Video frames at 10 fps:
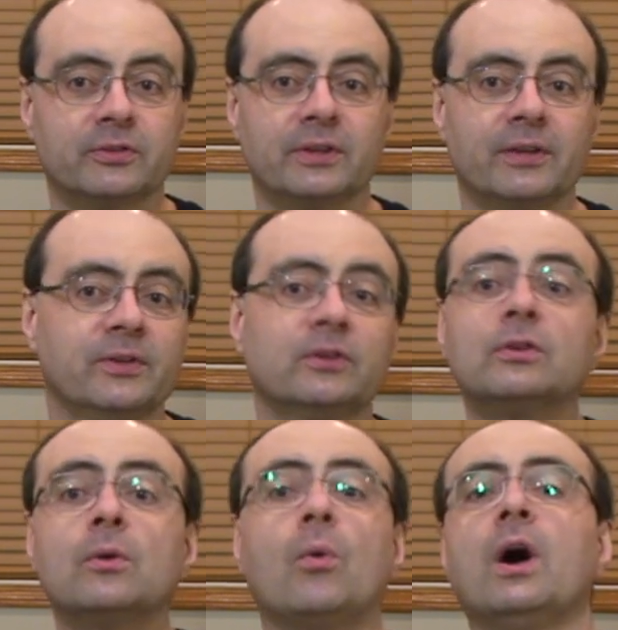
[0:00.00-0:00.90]
and I think you're
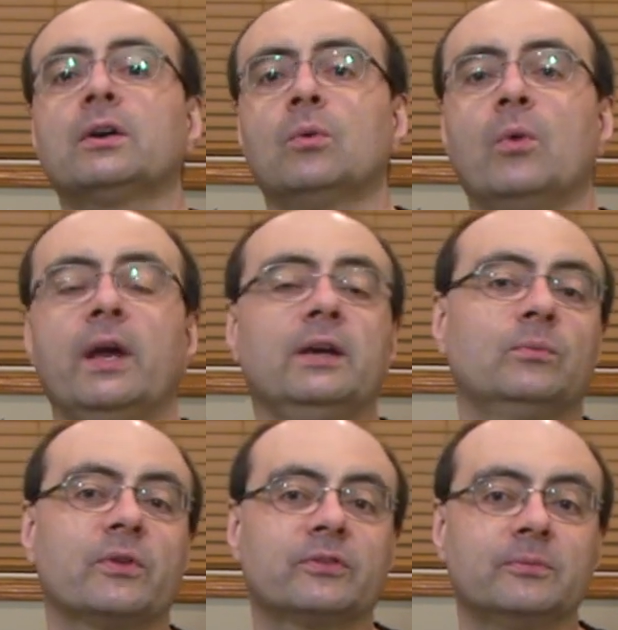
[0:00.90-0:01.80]
going to walk away
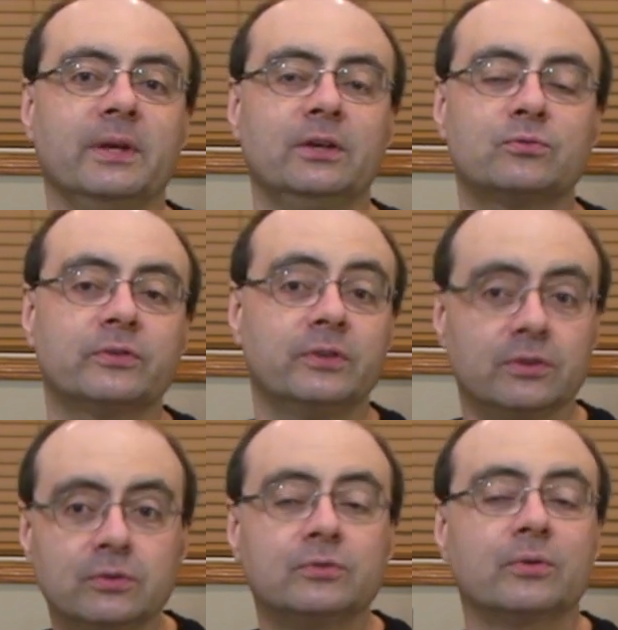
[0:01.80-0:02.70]
with some
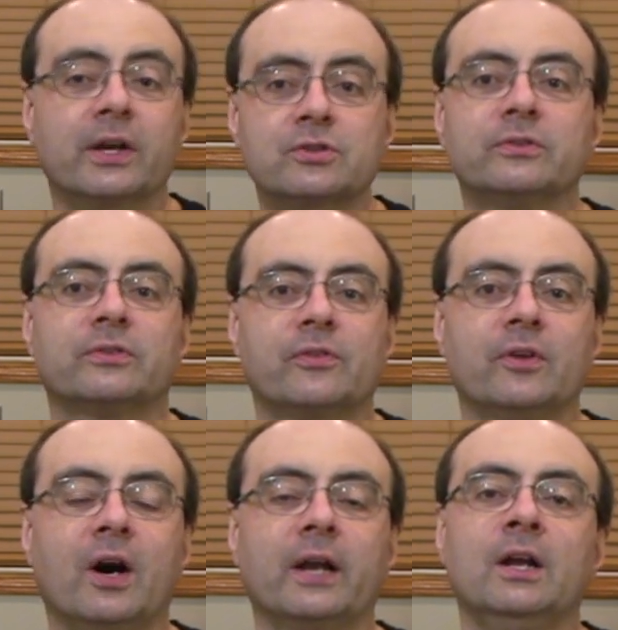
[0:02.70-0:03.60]
interesting new directions of
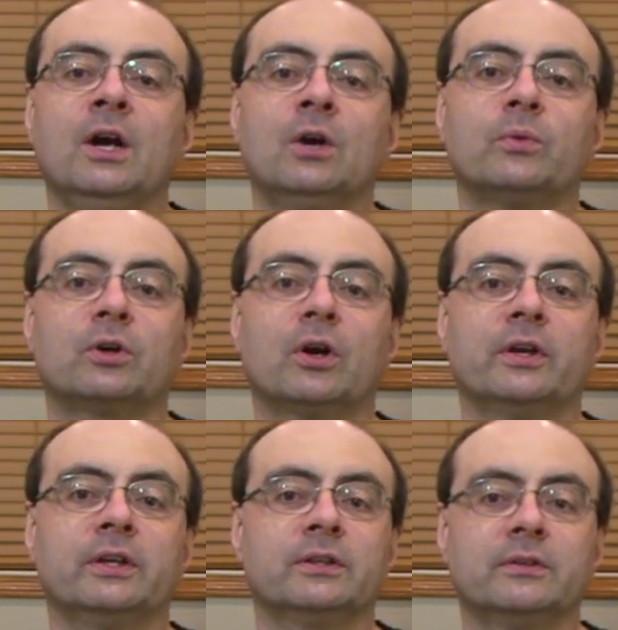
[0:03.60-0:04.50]
thought
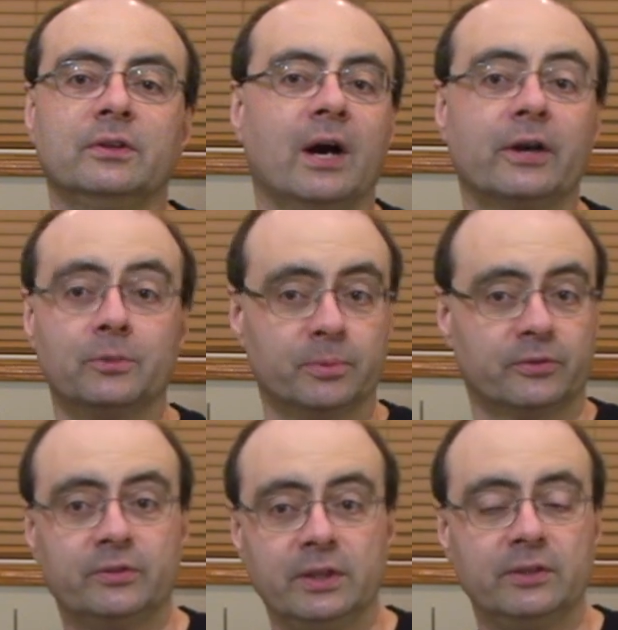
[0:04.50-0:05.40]
regarding how you
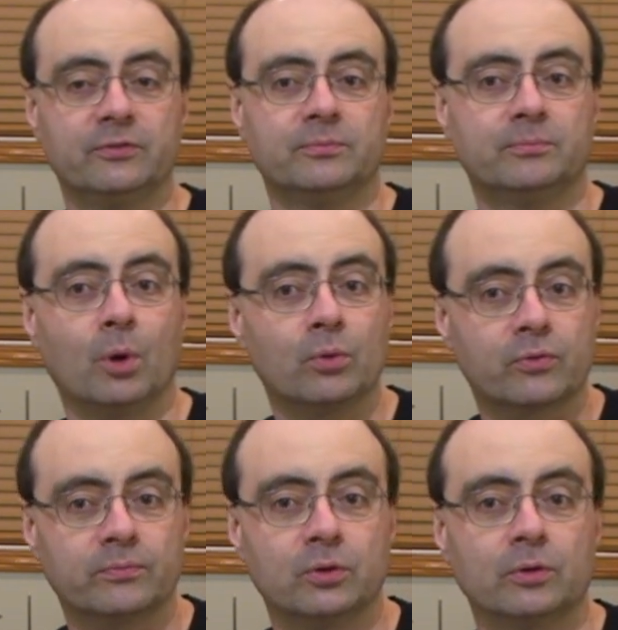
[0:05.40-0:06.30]
perceive
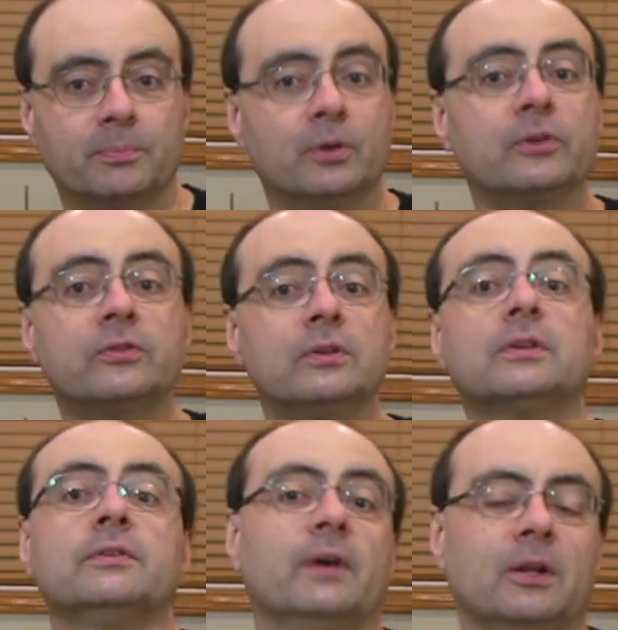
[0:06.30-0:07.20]
both your
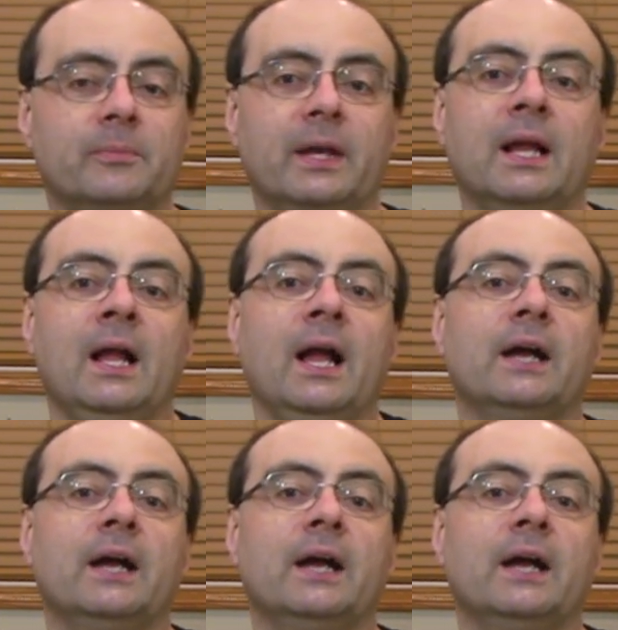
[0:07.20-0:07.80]
personal development